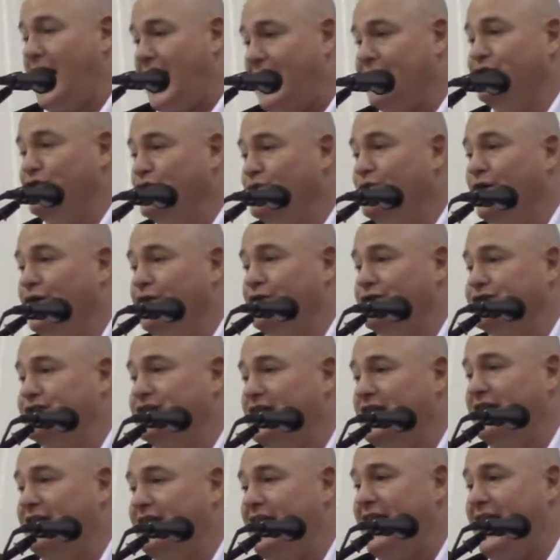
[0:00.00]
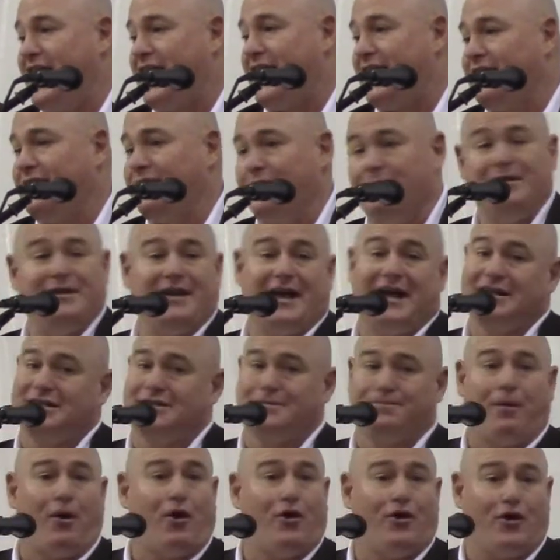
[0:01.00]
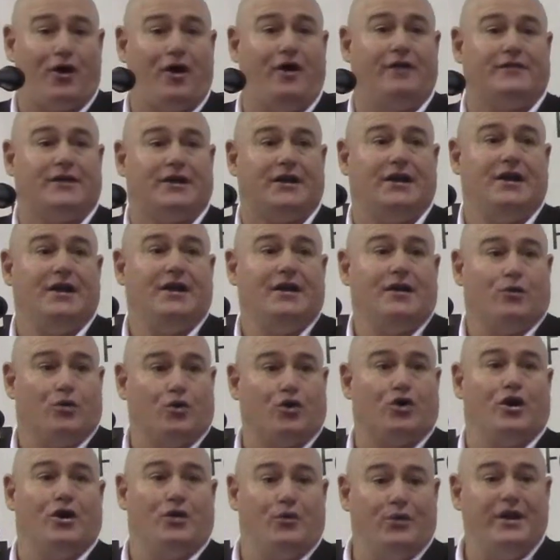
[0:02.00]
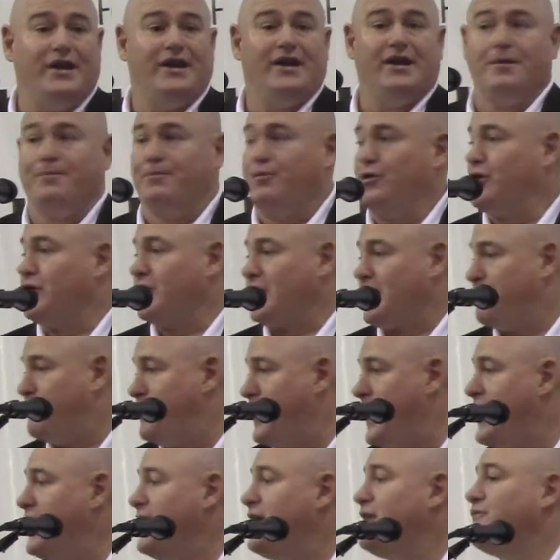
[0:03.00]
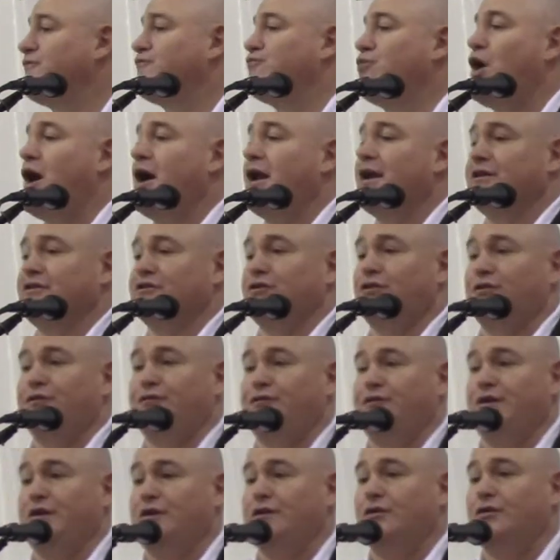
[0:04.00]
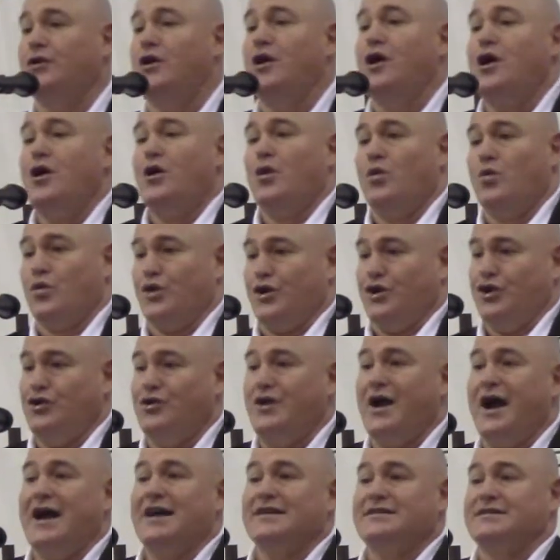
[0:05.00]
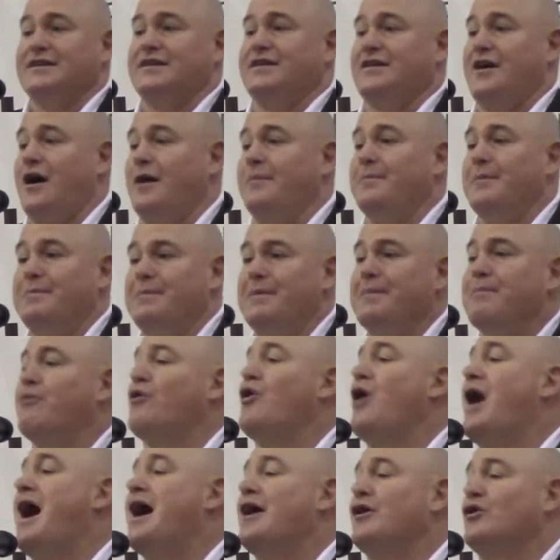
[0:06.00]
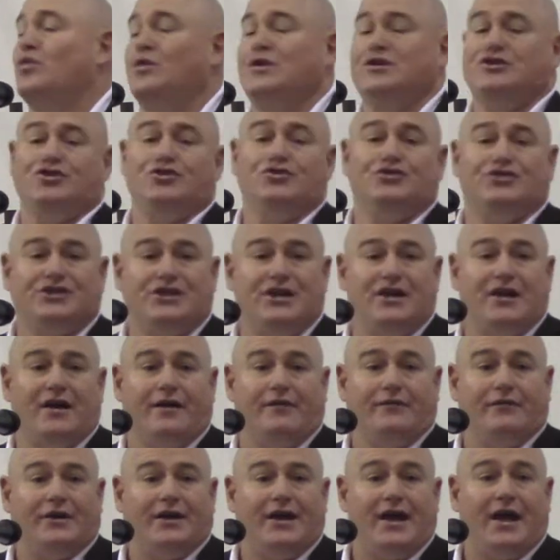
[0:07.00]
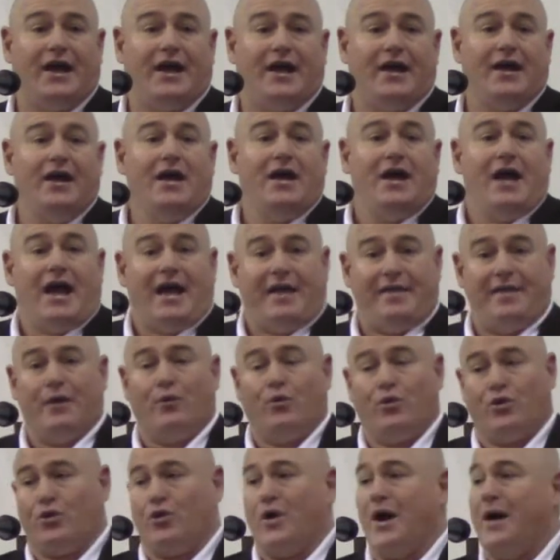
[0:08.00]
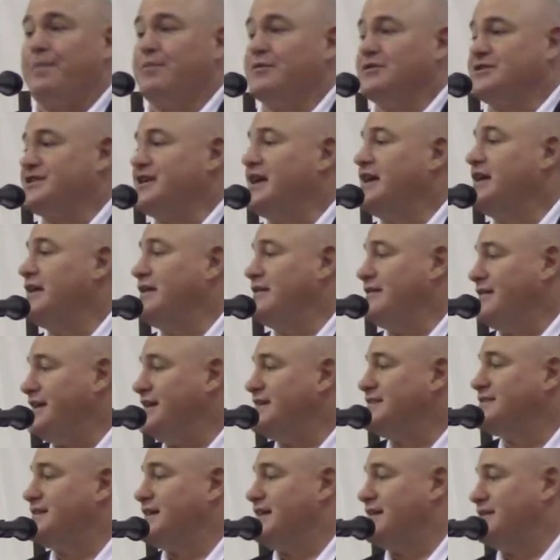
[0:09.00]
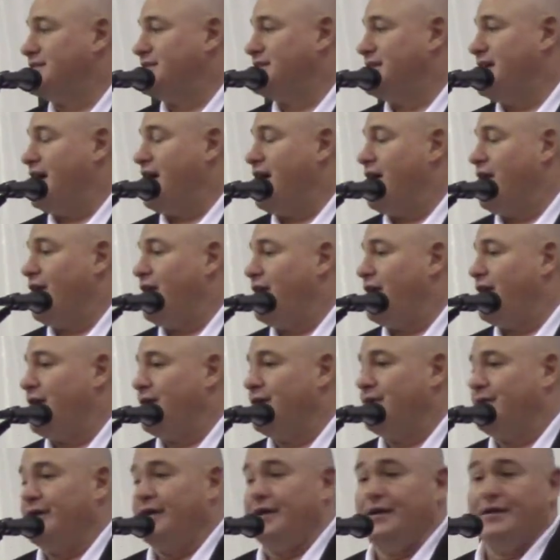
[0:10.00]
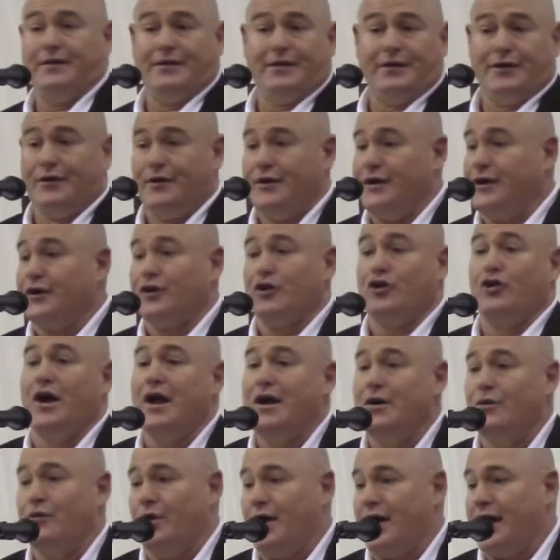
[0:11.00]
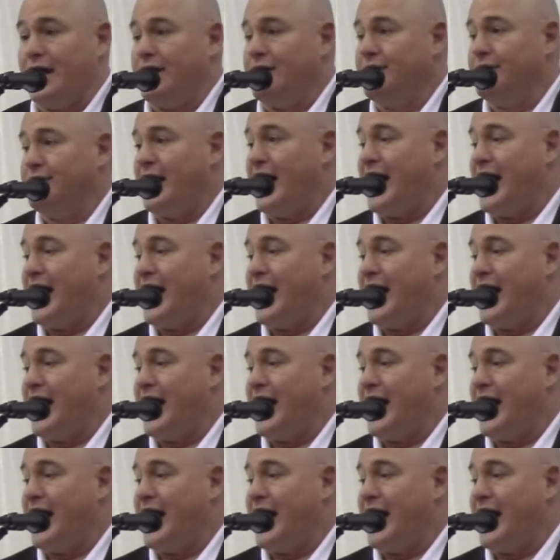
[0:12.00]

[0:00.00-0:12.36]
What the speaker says: I do understand that. I mean, that's part of it. We need to put a competitive product on the field where you guys can come and be proud of what you see every day, and that we're representing the East Tennessee area in a great way.